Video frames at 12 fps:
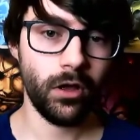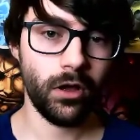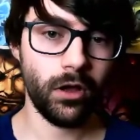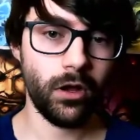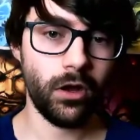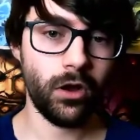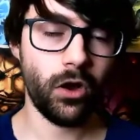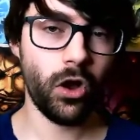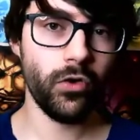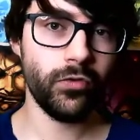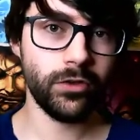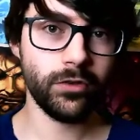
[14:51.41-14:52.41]

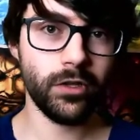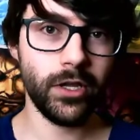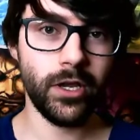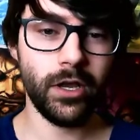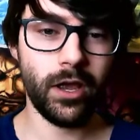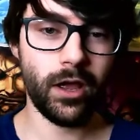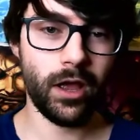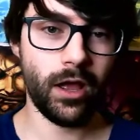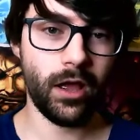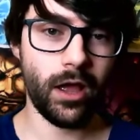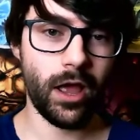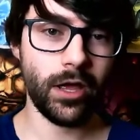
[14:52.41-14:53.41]
Obviously,
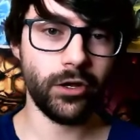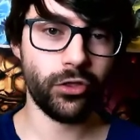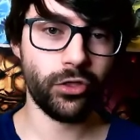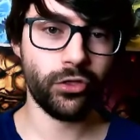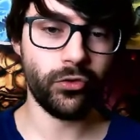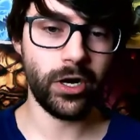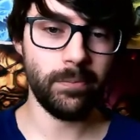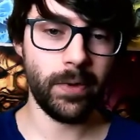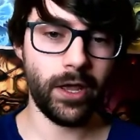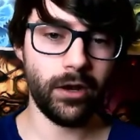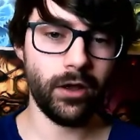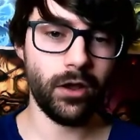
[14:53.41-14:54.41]
at 3
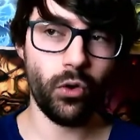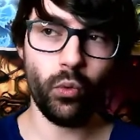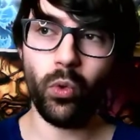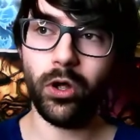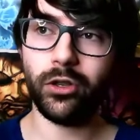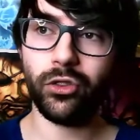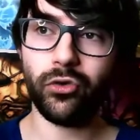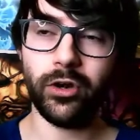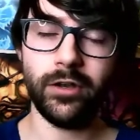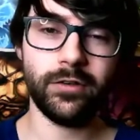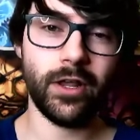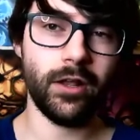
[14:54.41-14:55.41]
mana, a 1/3
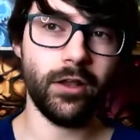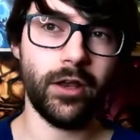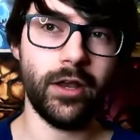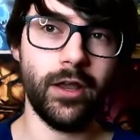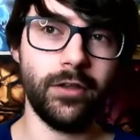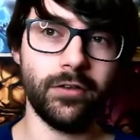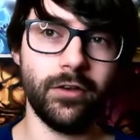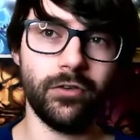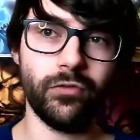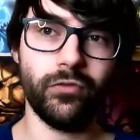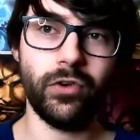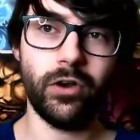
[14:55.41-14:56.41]
stat line isn't
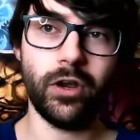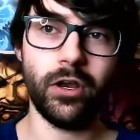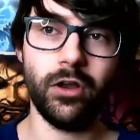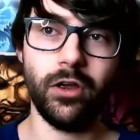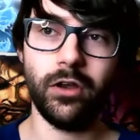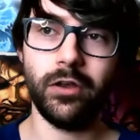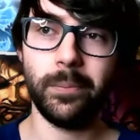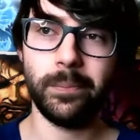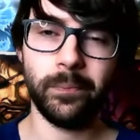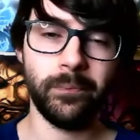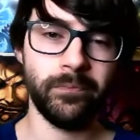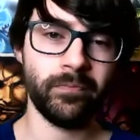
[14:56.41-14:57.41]
very good.
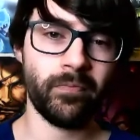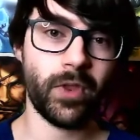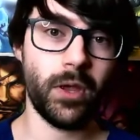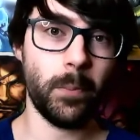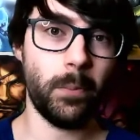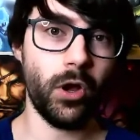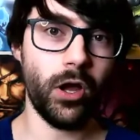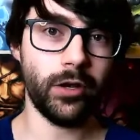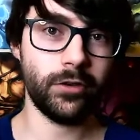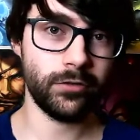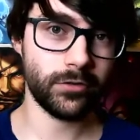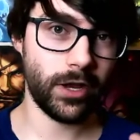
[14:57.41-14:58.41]
but
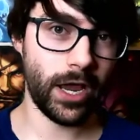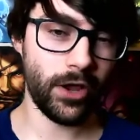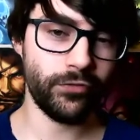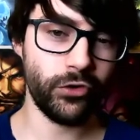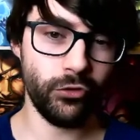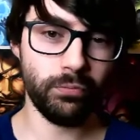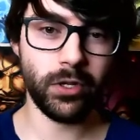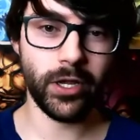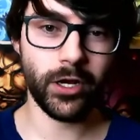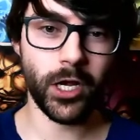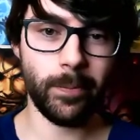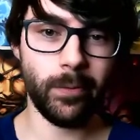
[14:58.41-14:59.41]
after you've played a
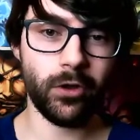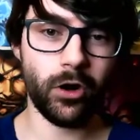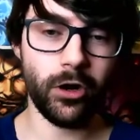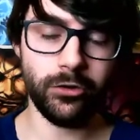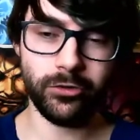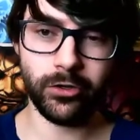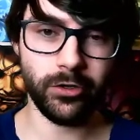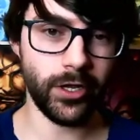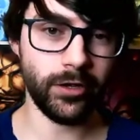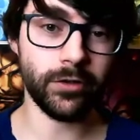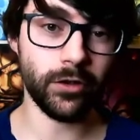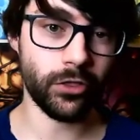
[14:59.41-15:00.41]
couple cards, suddenly
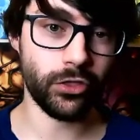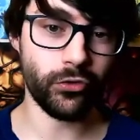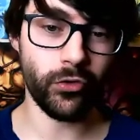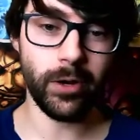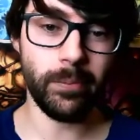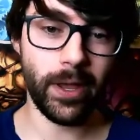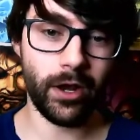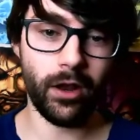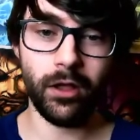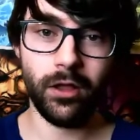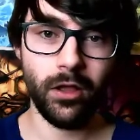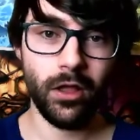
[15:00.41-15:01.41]
it's a
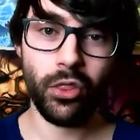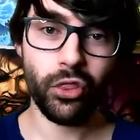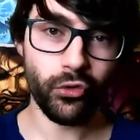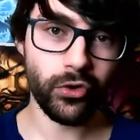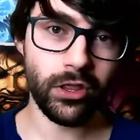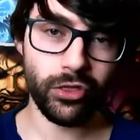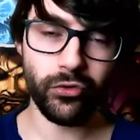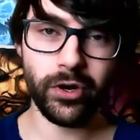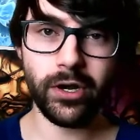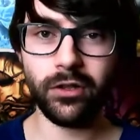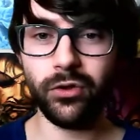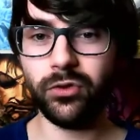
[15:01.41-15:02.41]
3-mana, 3/3
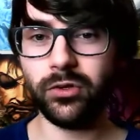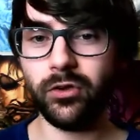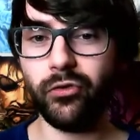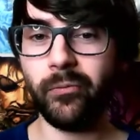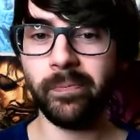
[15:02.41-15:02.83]
elusive,